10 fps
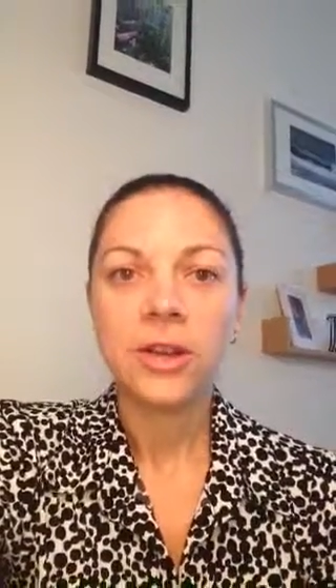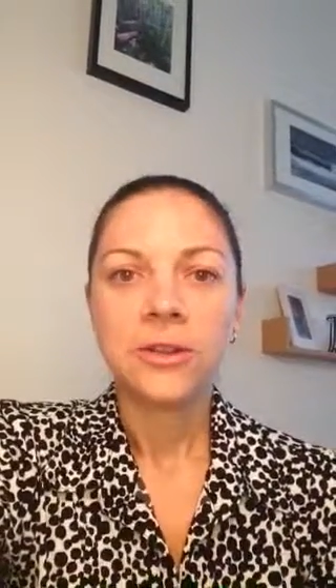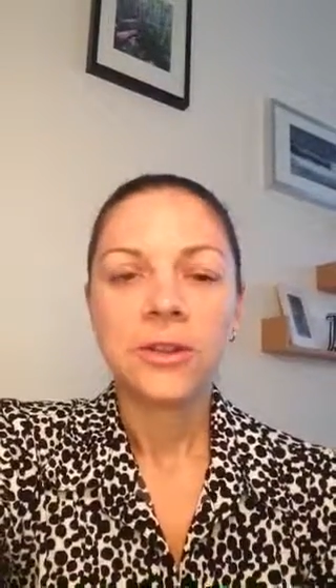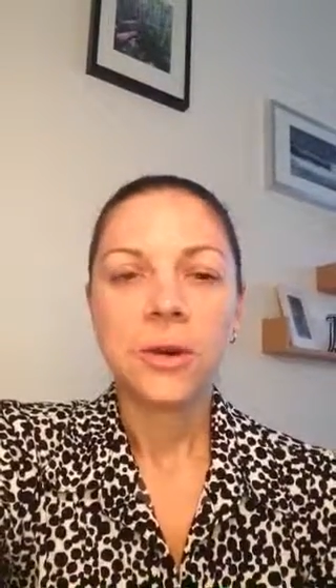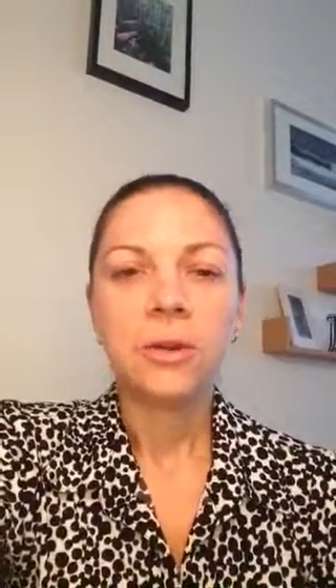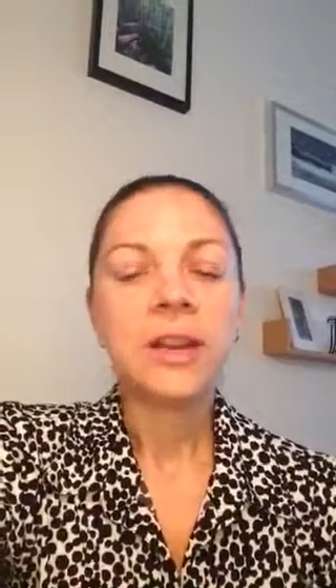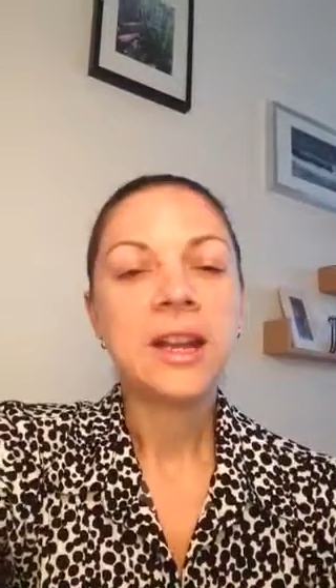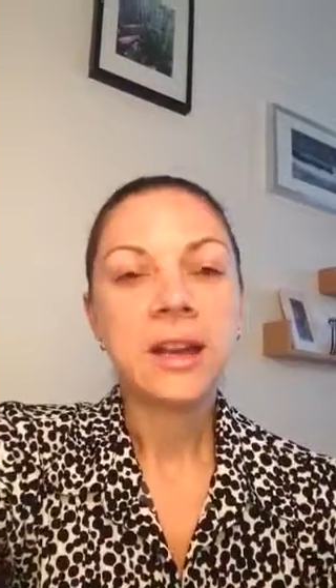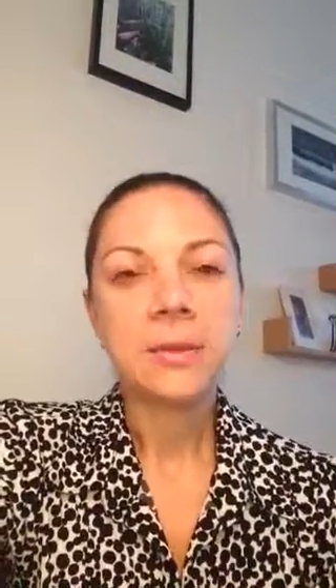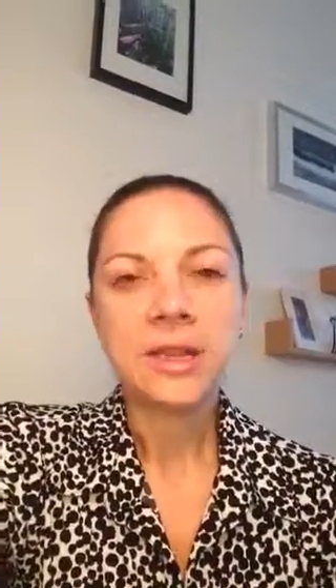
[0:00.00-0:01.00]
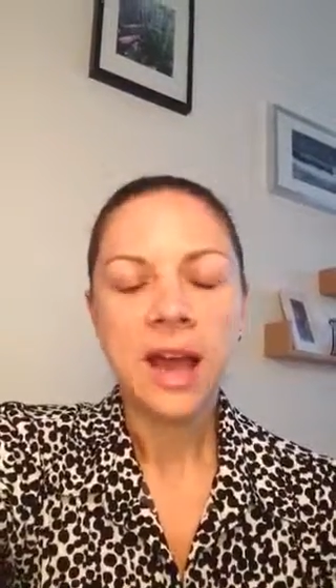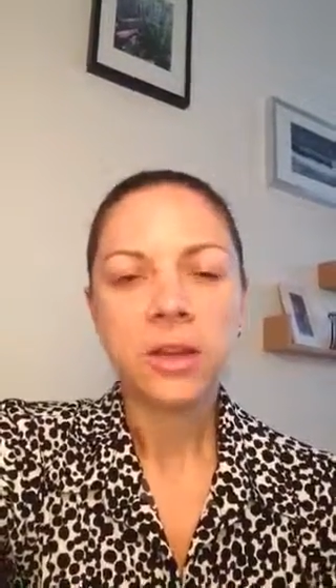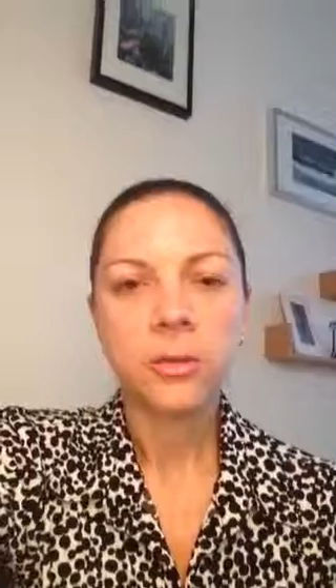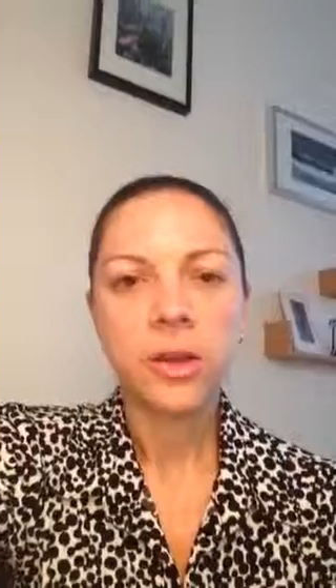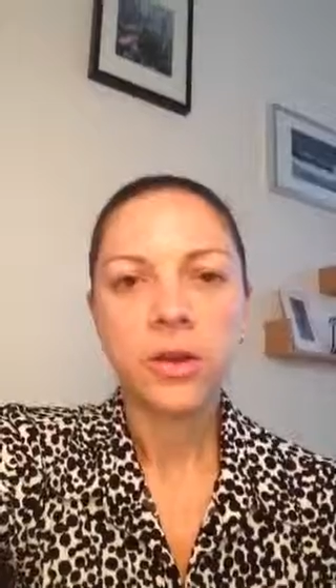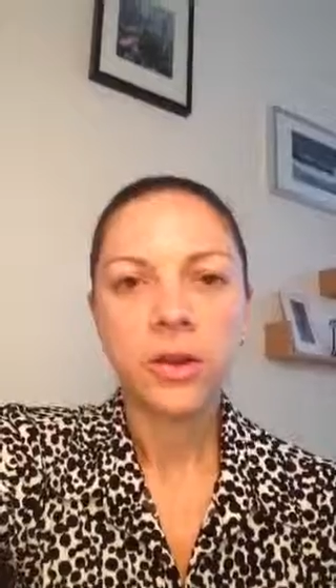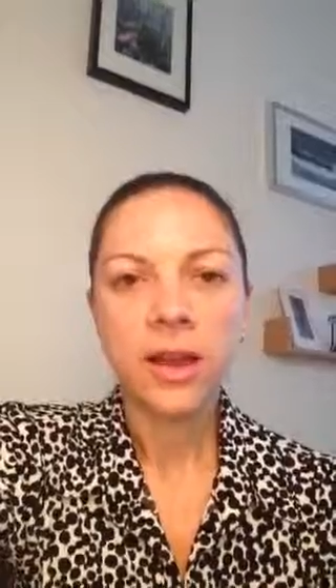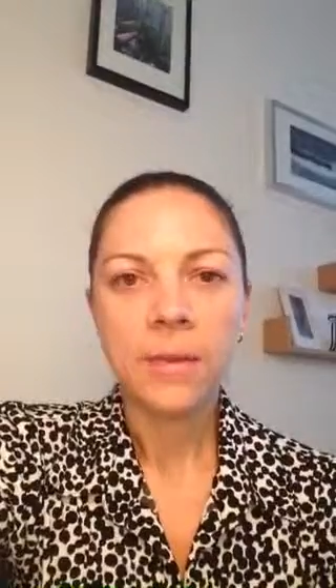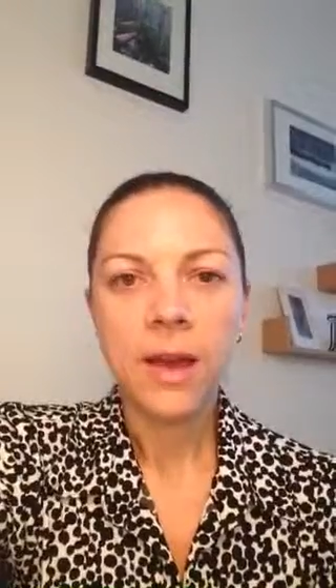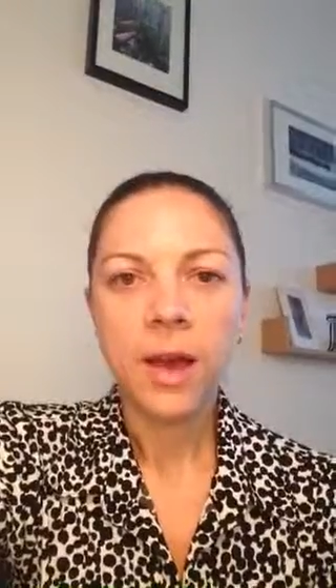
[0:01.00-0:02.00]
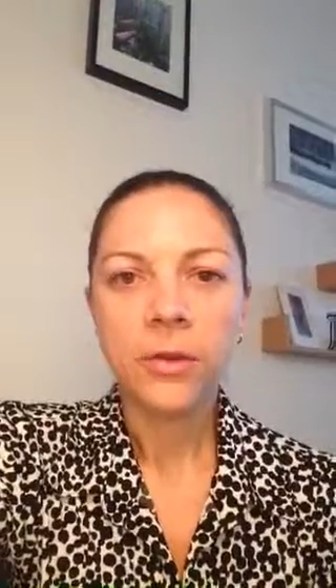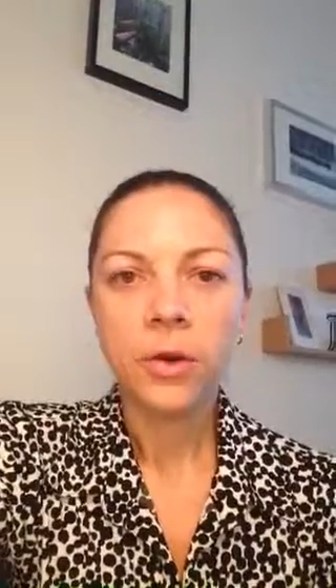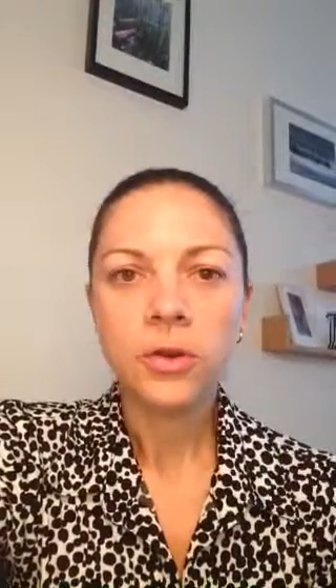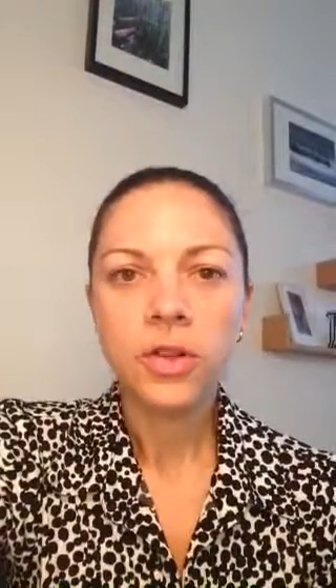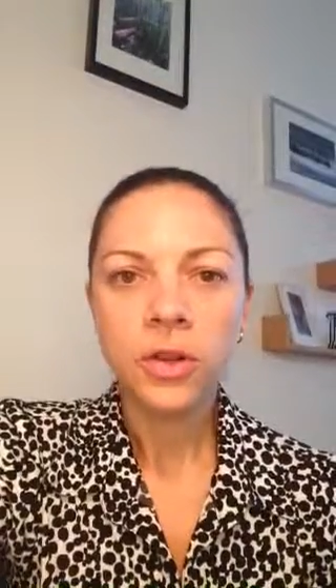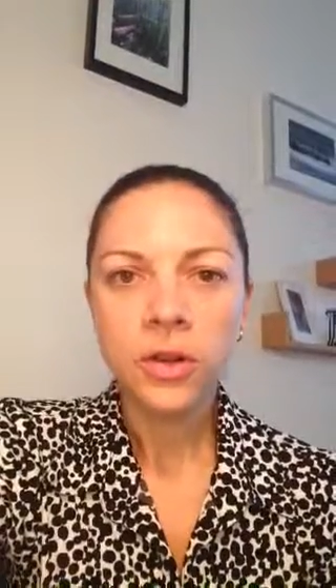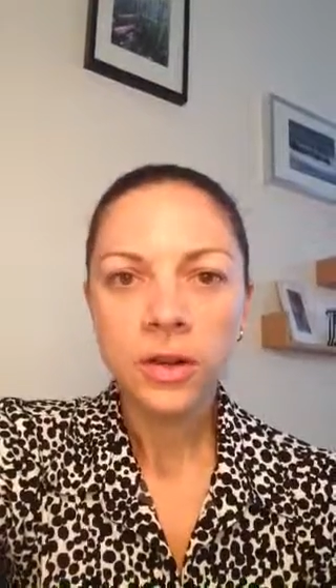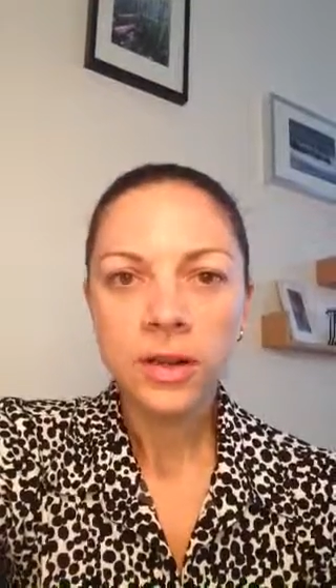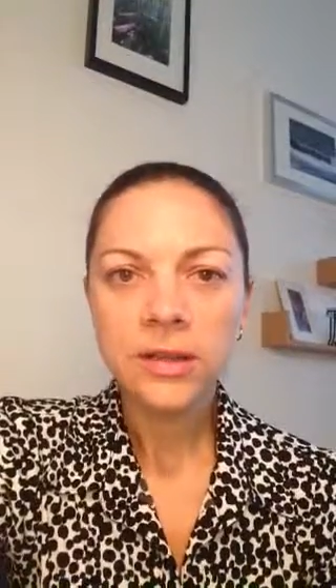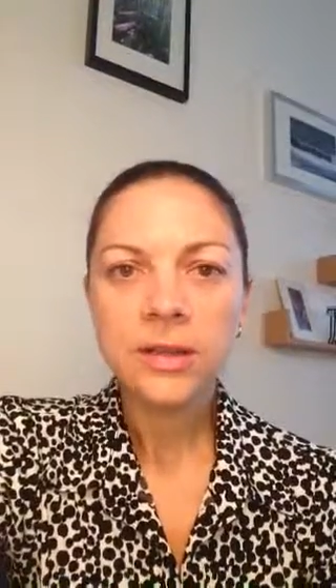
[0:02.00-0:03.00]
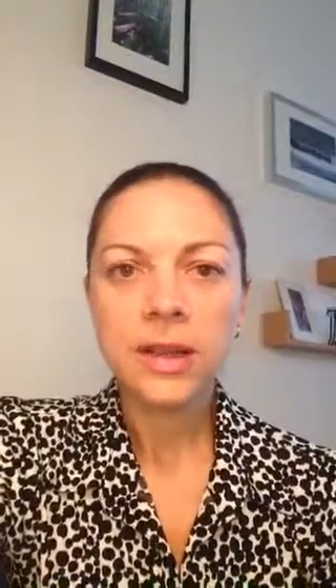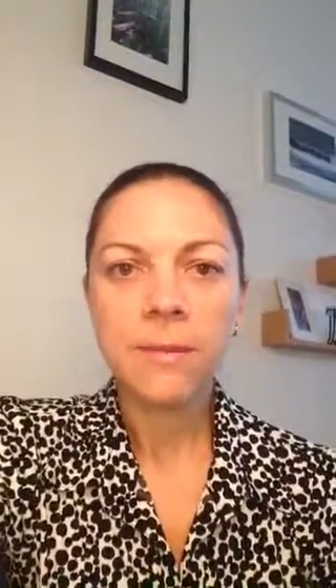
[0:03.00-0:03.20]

So leading up to that, you'll be learning about ocean currents,